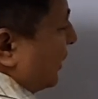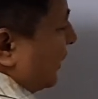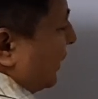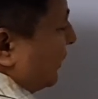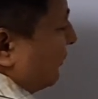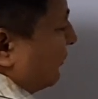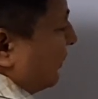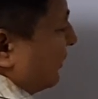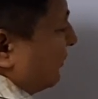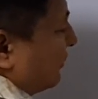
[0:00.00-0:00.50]

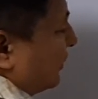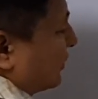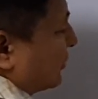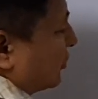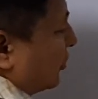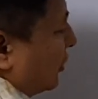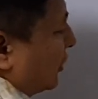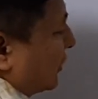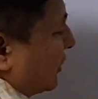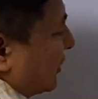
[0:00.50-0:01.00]
And when we'll
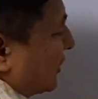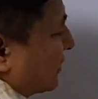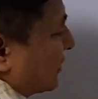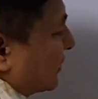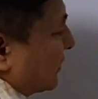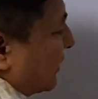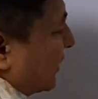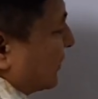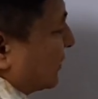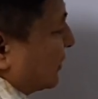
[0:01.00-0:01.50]
solve
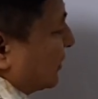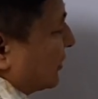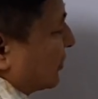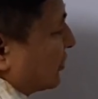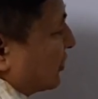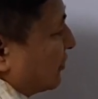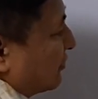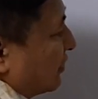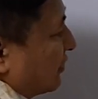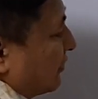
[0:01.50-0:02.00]
this,
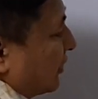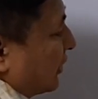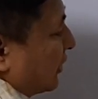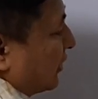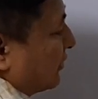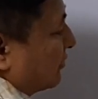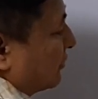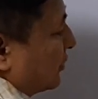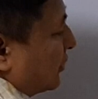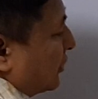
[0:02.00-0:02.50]
acceleration will
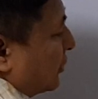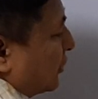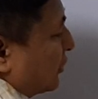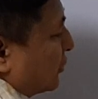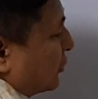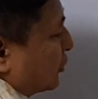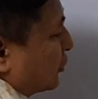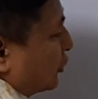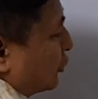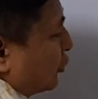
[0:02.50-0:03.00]
become
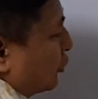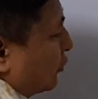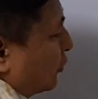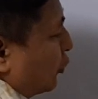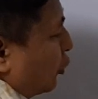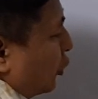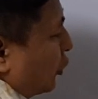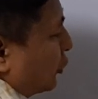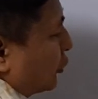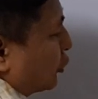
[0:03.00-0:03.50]

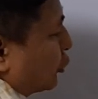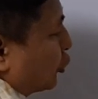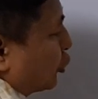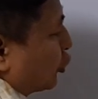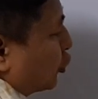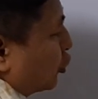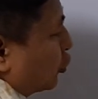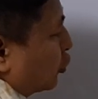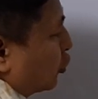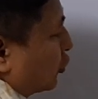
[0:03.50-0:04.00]

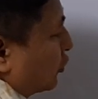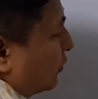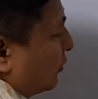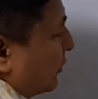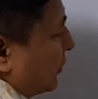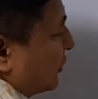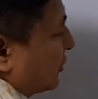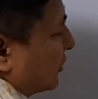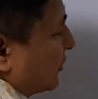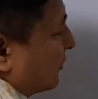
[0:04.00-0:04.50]
0.2
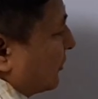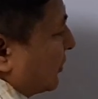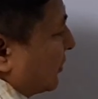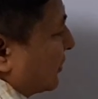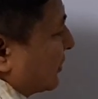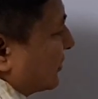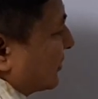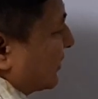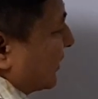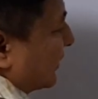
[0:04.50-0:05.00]
meter
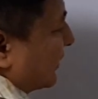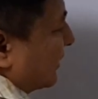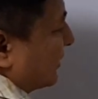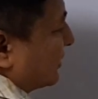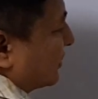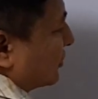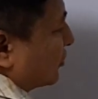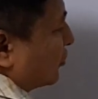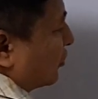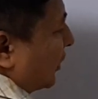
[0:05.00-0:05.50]
per
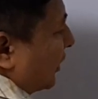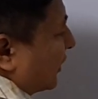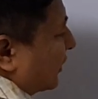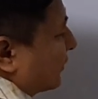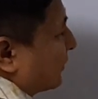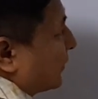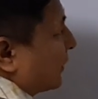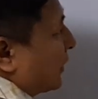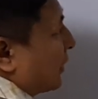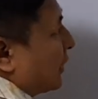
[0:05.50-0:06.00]
second
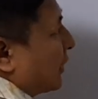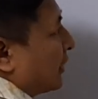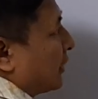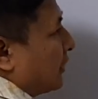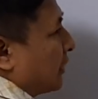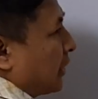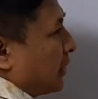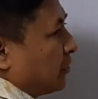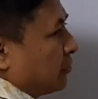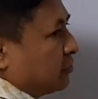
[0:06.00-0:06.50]
square.
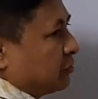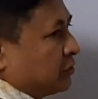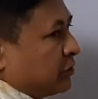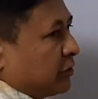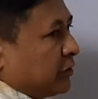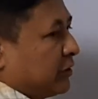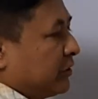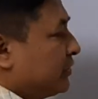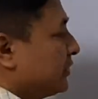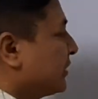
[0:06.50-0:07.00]

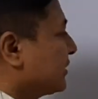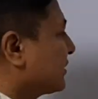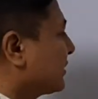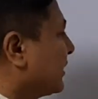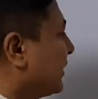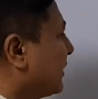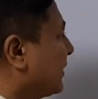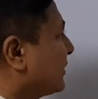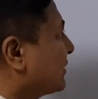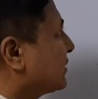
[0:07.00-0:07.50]
Now in
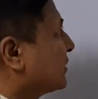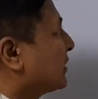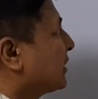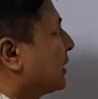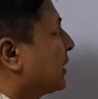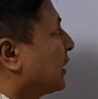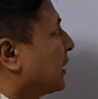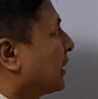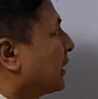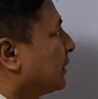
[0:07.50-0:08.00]
this
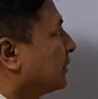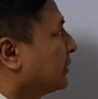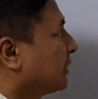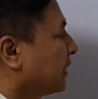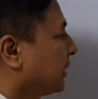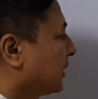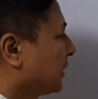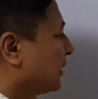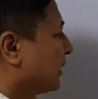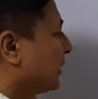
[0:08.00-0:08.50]
case,
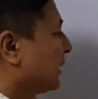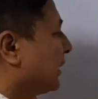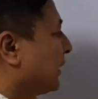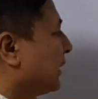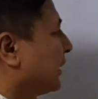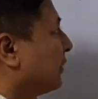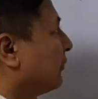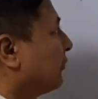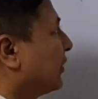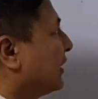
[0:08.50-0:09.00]

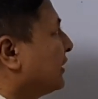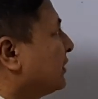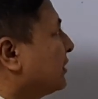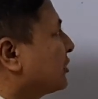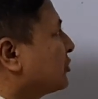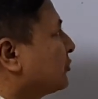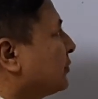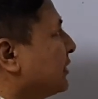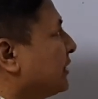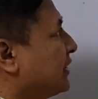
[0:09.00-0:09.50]
when
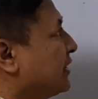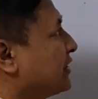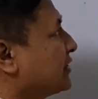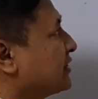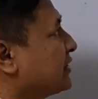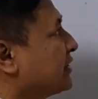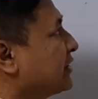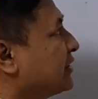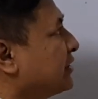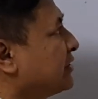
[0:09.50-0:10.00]
the speed
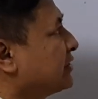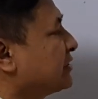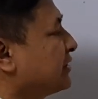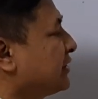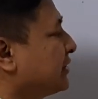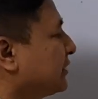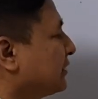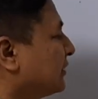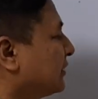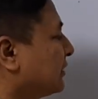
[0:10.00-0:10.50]
is
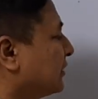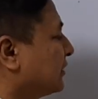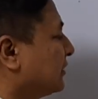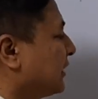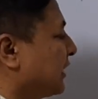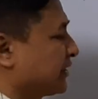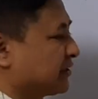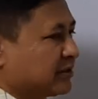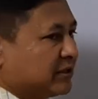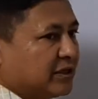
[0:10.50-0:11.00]
increasing,
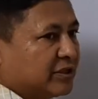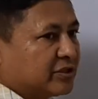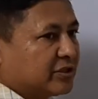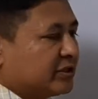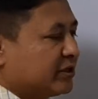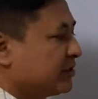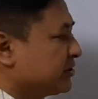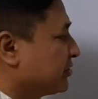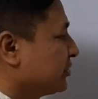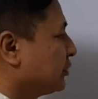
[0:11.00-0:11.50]
the
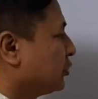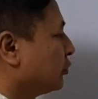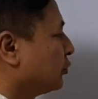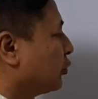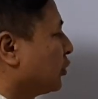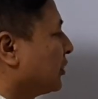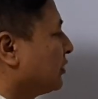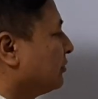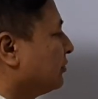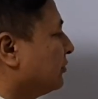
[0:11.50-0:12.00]
acceleration is
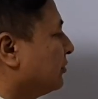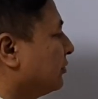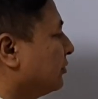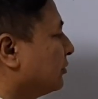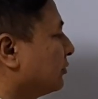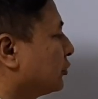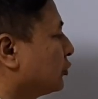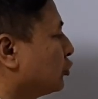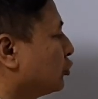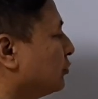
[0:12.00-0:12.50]

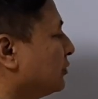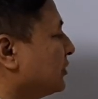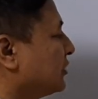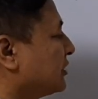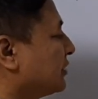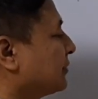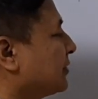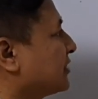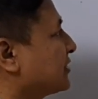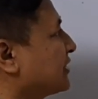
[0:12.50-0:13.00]
0.2
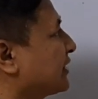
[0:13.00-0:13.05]
meter per